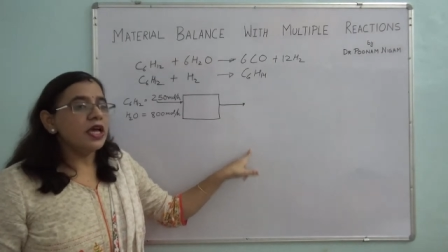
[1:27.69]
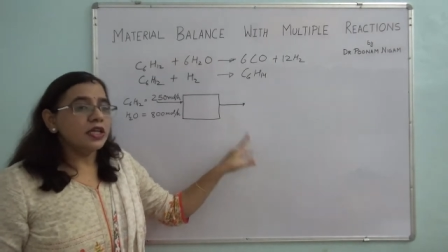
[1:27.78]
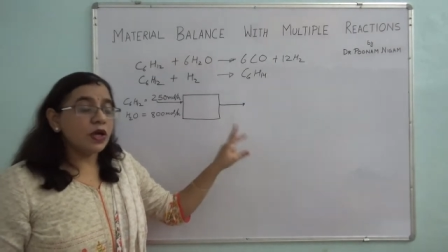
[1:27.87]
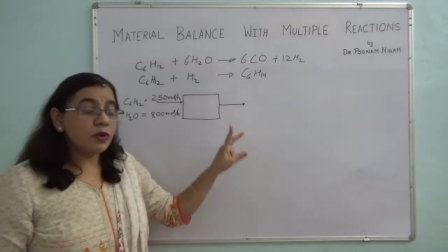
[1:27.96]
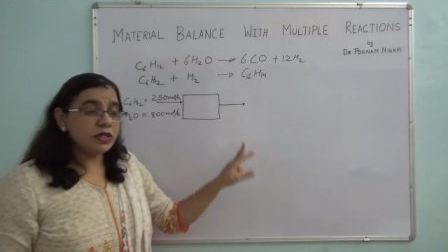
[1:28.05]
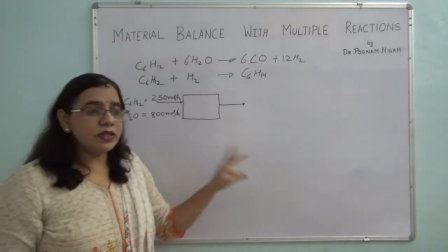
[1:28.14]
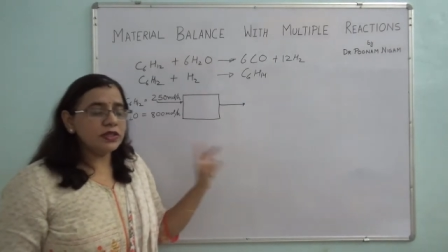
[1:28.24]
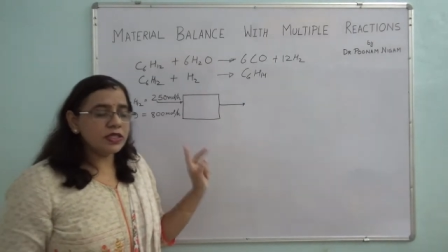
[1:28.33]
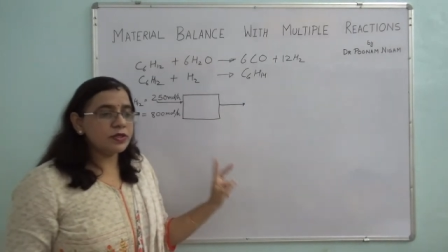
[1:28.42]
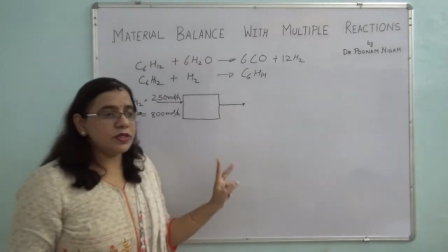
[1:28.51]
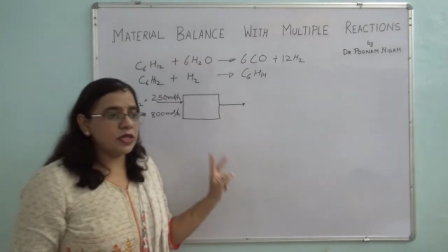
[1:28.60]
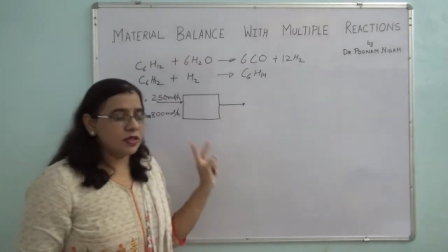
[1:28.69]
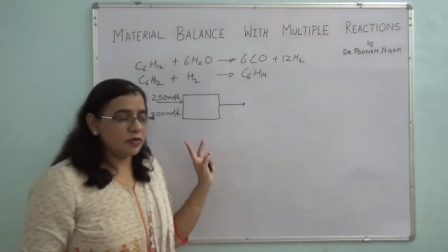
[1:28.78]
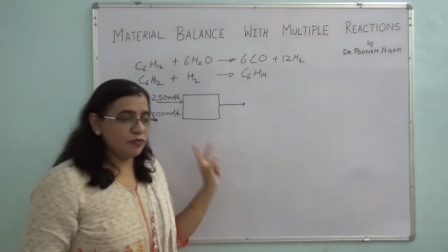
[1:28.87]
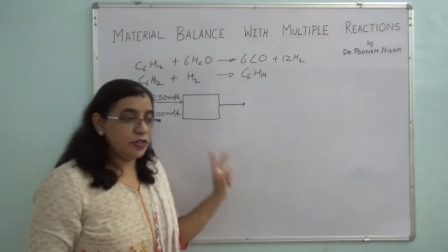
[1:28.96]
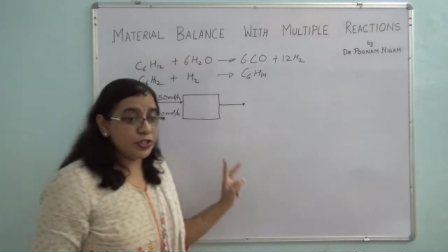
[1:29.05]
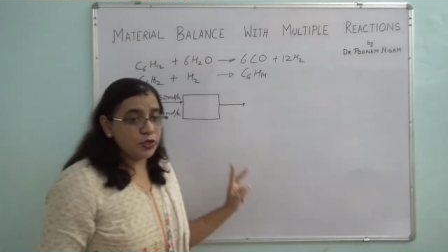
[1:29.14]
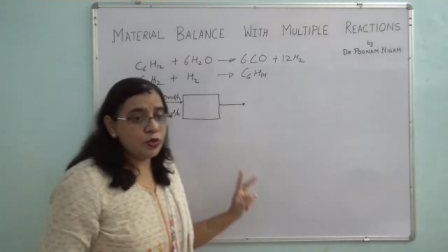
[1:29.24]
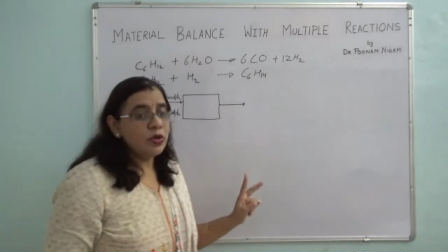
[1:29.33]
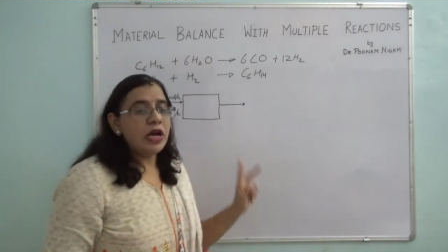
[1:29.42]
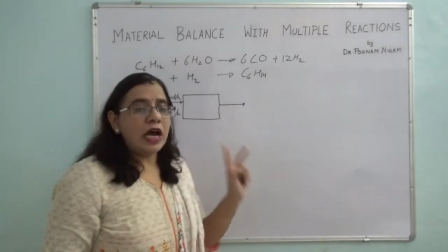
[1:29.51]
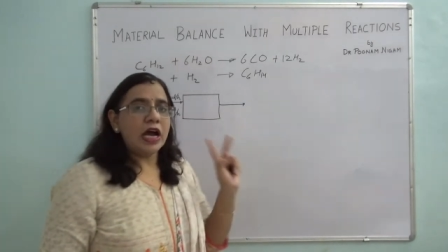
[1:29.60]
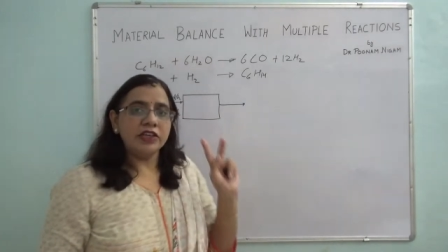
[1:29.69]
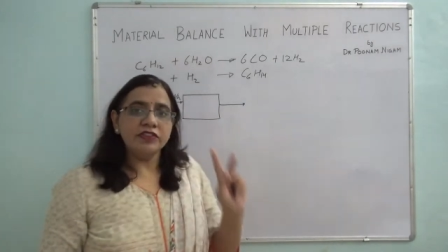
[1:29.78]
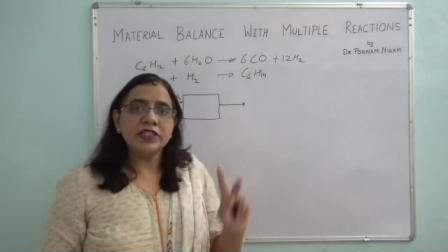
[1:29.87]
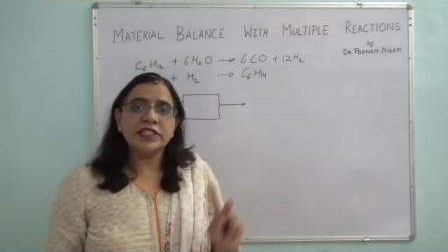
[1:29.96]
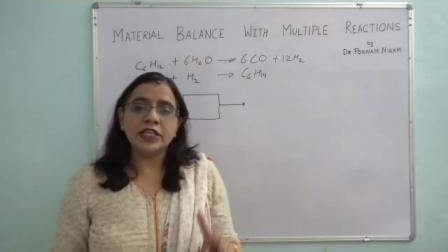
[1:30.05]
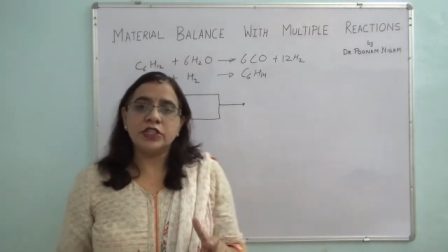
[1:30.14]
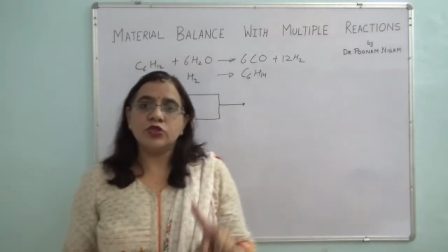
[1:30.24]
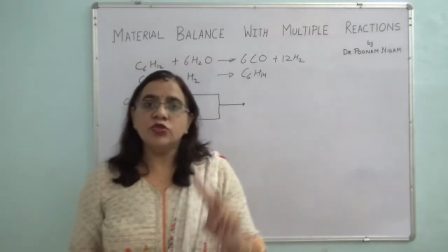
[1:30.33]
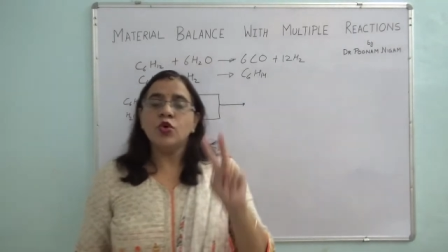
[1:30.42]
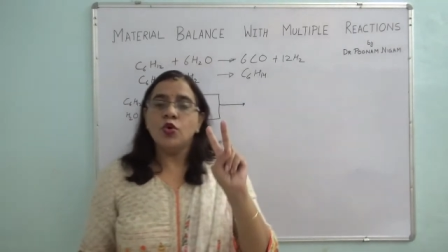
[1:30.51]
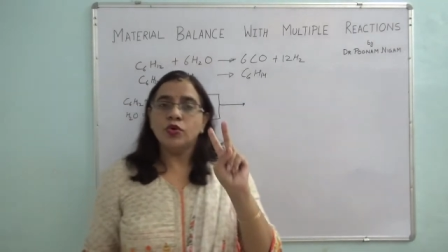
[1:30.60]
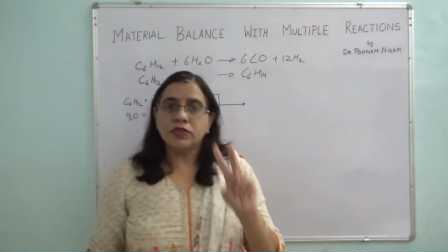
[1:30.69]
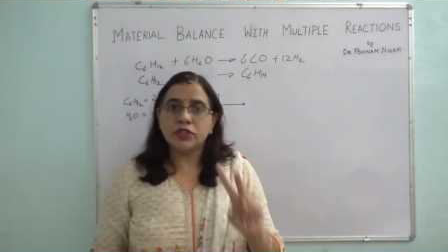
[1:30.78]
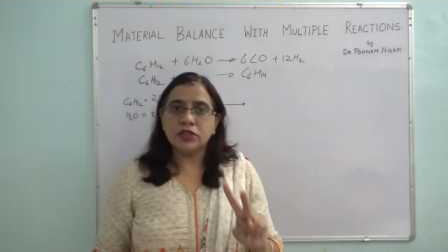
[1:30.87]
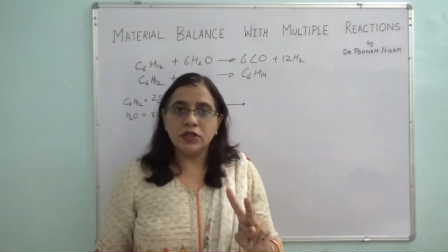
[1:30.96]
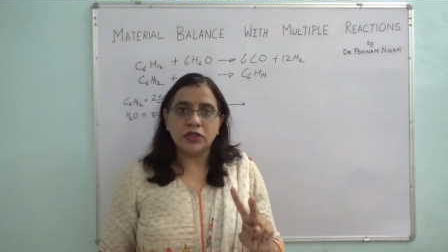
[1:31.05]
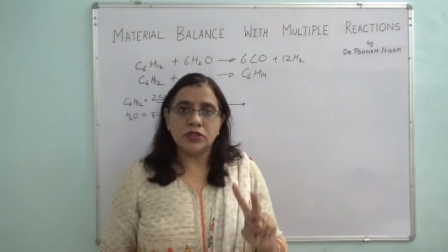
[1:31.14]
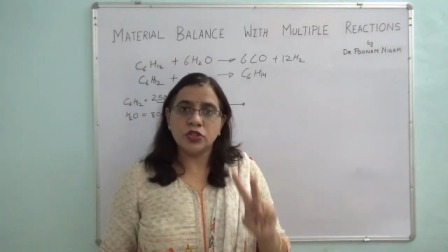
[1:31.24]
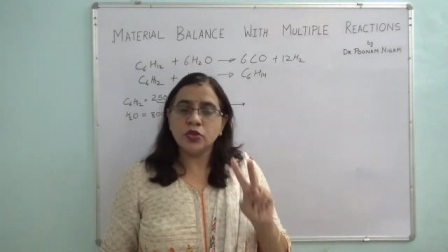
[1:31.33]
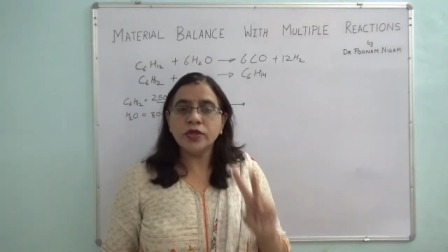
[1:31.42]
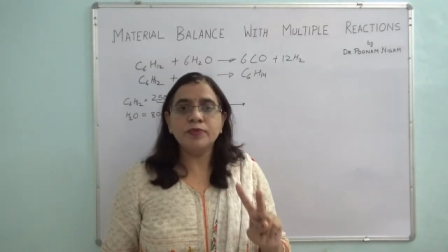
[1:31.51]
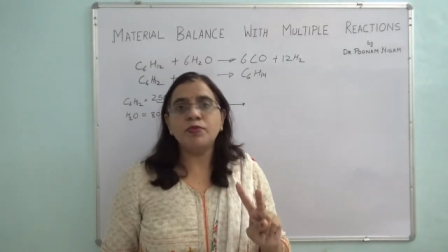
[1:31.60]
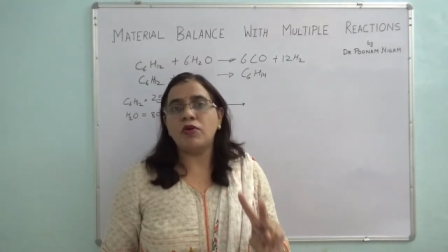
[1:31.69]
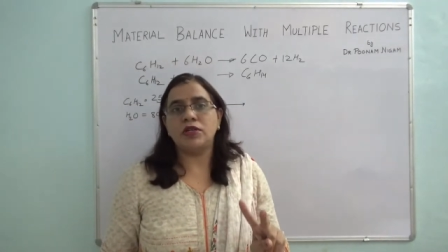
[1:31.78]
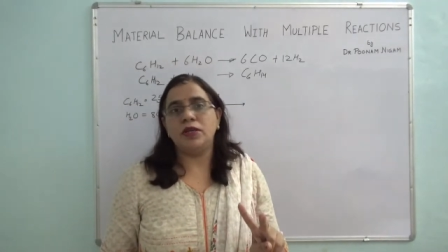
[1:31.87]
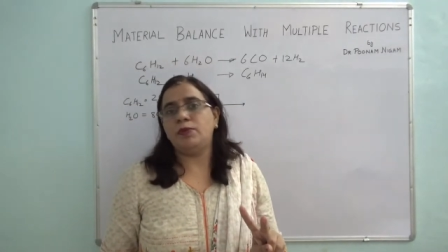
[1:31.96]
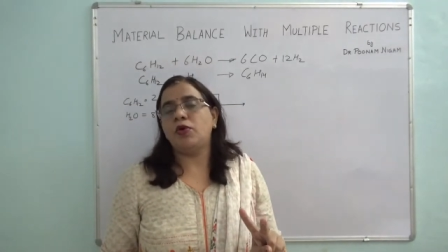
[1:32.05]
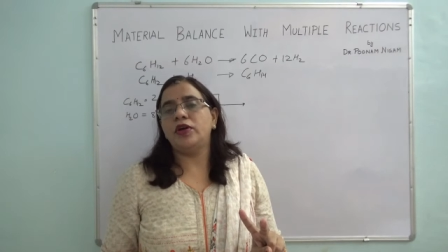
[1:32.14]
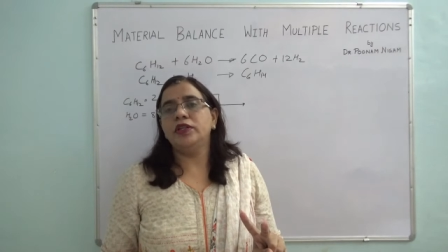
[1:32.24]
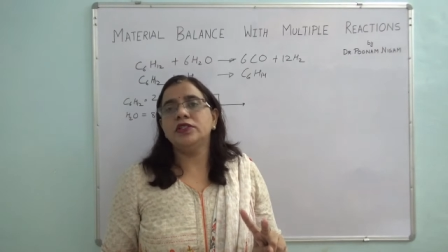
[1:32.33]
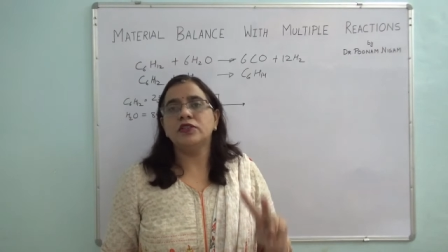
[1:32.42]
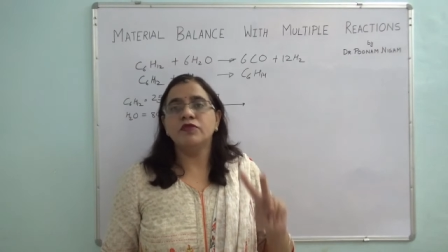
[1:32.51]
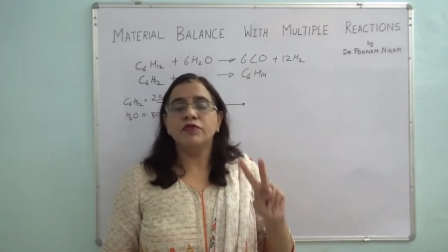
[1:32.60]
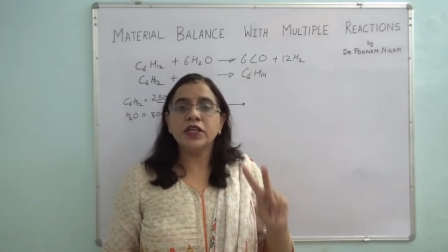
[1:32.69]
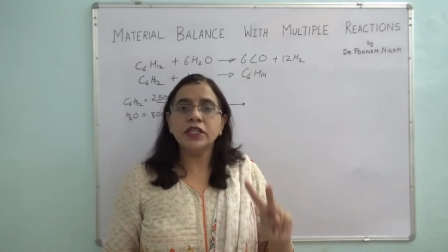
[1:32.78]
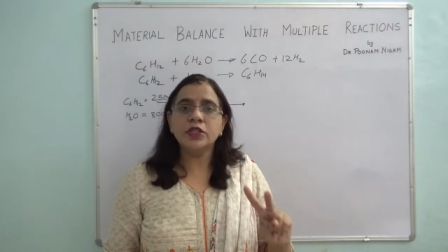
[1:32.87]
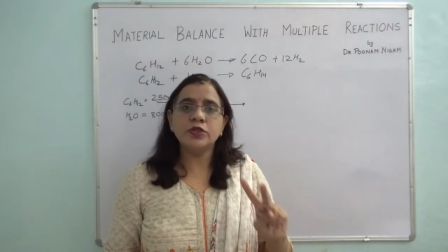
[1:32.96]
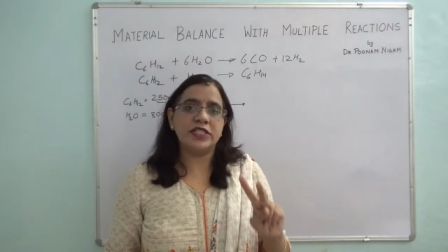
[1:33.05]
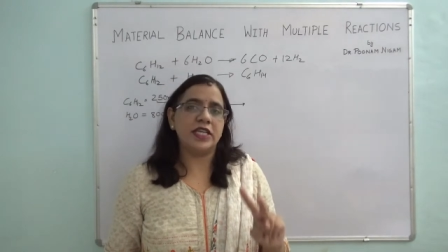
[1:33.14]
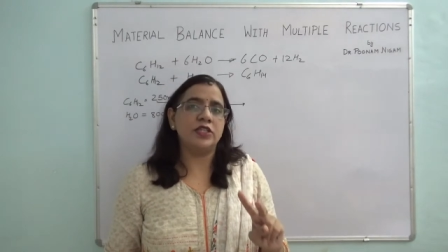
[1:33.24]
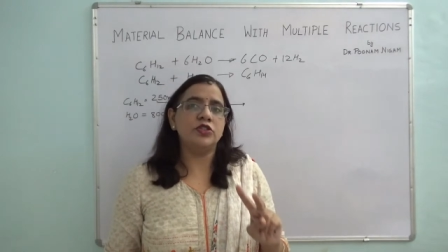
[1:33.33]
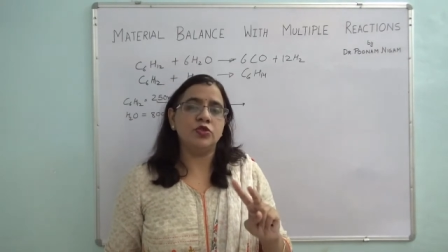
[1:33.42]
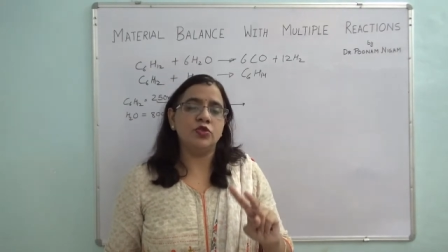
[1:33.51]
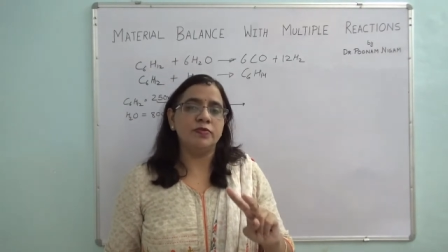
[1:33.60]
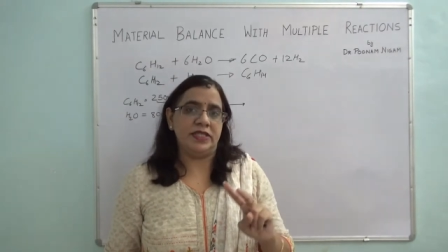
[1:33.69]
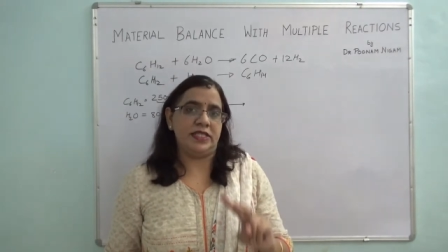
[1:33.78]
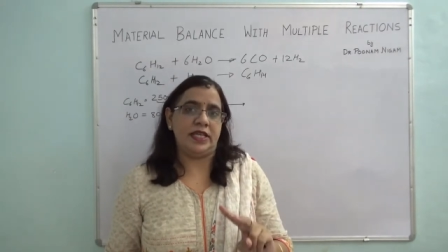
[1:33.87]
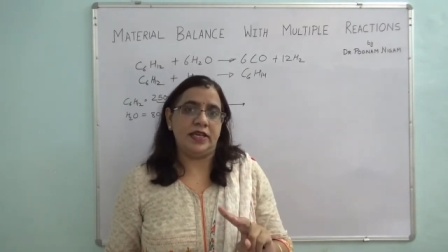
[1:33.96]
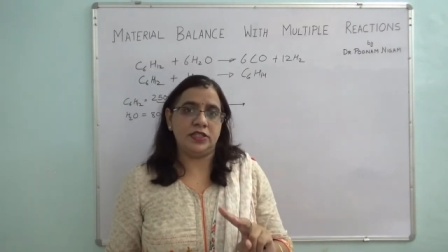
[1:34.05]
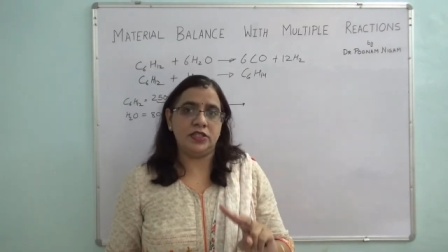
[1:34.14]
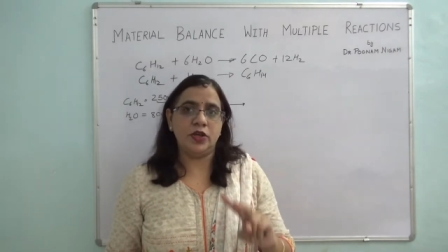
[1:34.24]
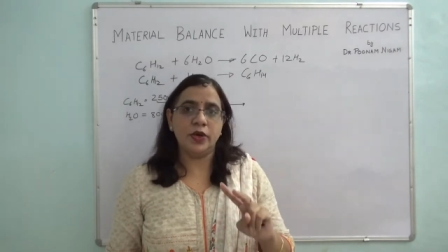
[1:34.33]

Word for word: Now in this uh, video I will tell you uh, two important points where you tend to do mistakes.